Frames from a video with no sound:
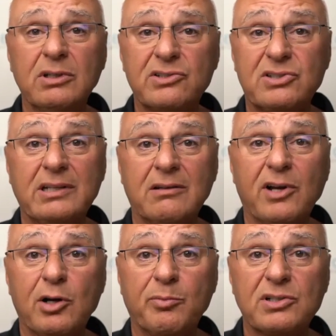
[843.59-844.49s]
estate
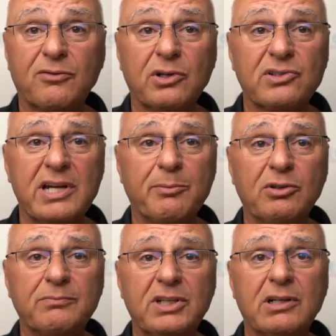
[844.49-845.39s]
developers for
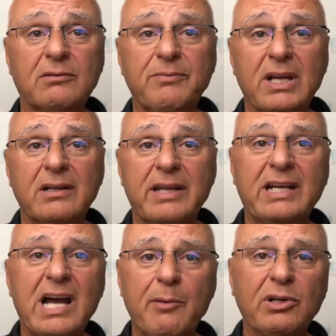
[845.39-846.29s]
example. They
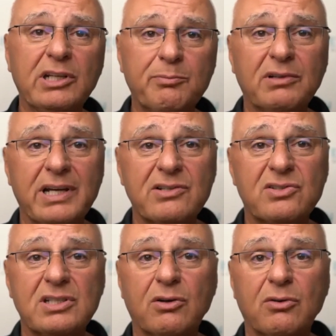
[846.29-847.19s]
commonly place
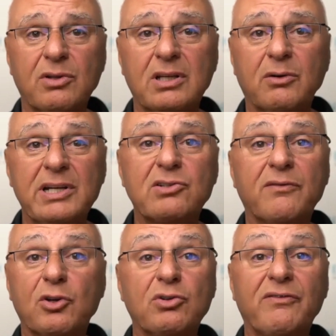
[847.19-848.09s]
each of
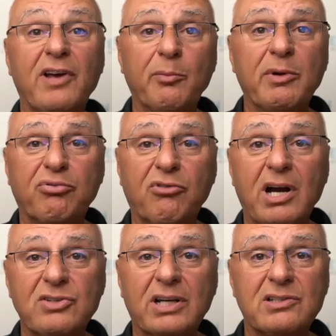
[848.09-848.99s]
their development
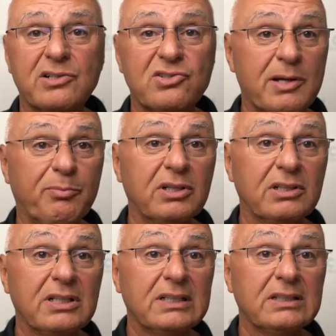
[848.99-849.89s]
projects in a separate
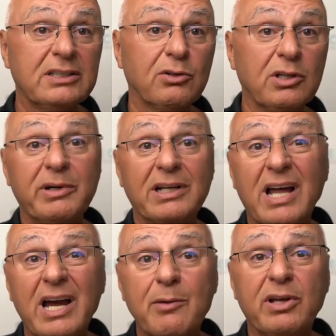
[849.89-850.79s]
limited
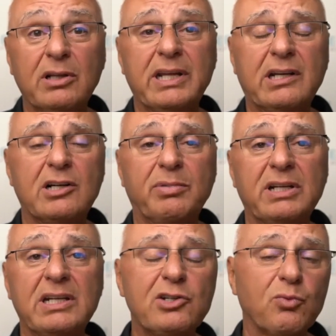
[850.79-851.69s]
liability company.
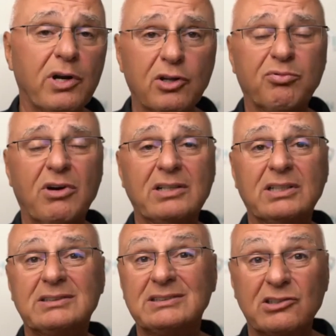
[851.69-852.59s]
Each one of their
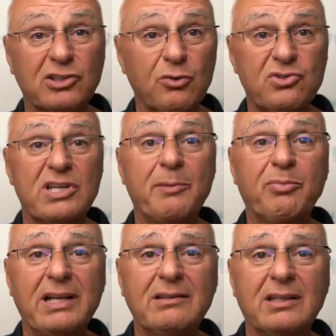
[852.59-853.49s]
projects is its own separate
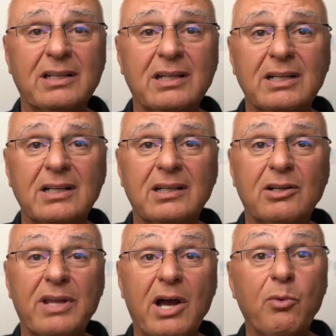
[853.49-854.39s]
entity.
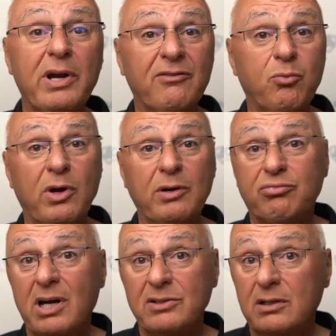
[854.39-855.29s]
That way, if one
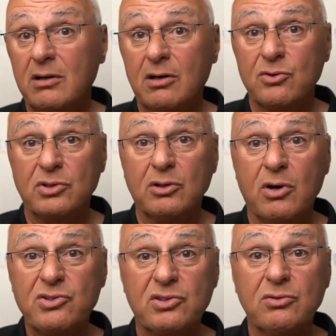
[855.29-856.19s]
project occurs a
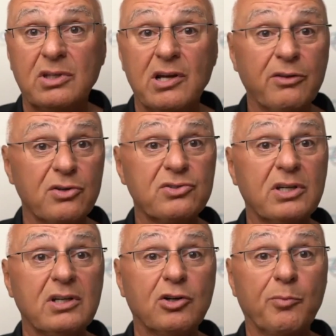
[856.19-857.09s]
lawsuit, the others
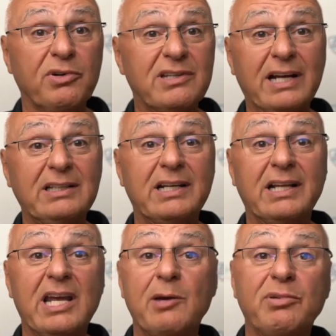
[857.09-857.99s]
are protected and
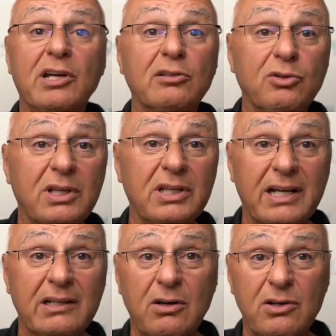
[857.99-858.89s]
can't be included in
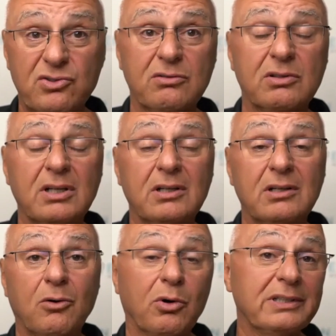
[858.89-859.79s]
that lawsuit,
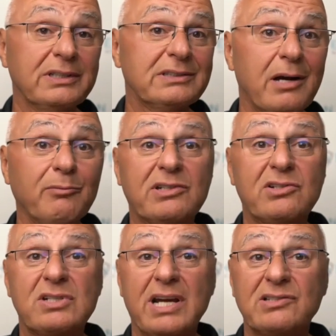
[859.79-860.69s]
or at least not much
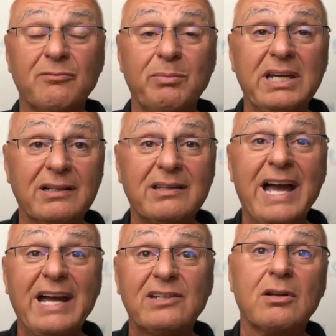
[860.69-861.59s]
chance of being
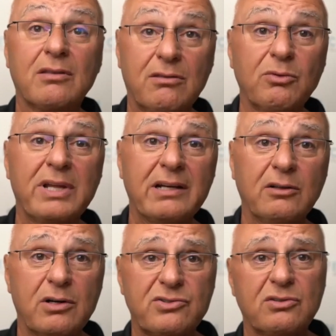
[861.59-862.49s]
attached through that
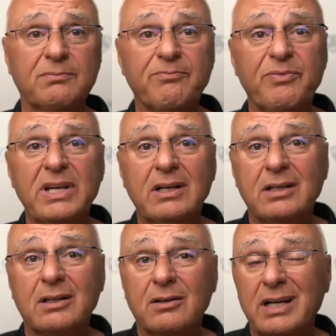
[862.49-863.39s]
lawsuit.
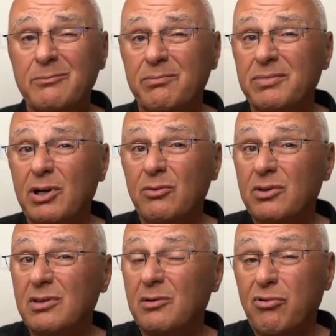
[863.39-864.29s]
And
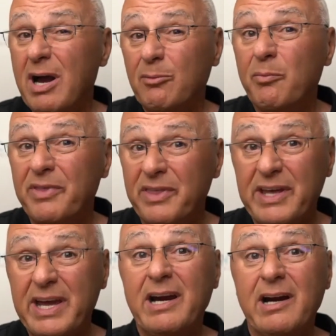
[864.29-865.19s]
the problem
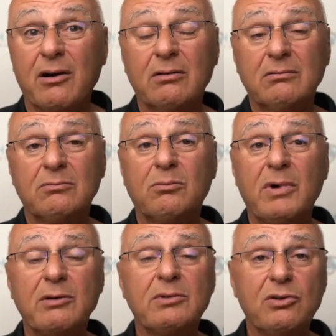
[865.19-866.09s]
there
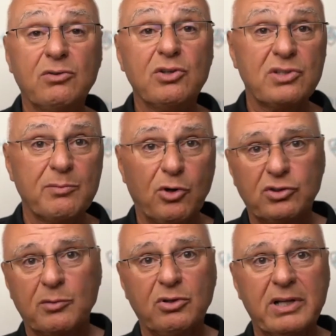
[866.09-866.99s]
when you use the
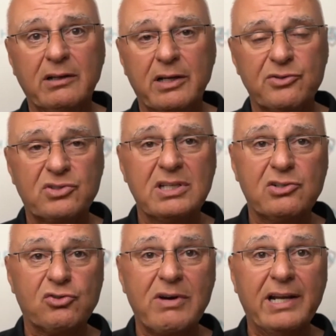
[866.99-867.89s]
multiple LLC
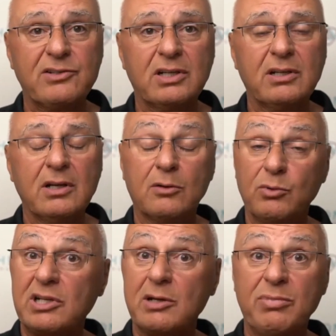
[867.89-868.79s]
strategy,
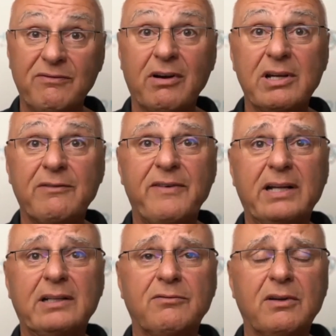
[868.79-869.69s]
which can be very
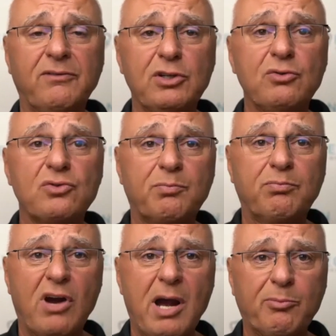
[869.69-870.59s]
effective if used
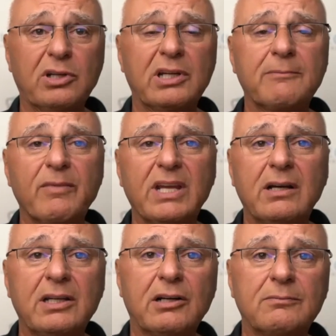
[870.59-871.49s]
properly,
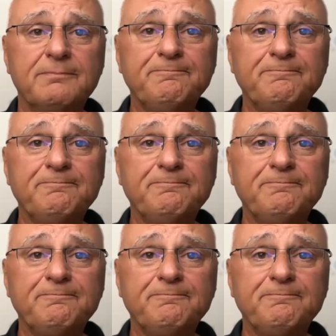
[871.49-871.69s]
you know,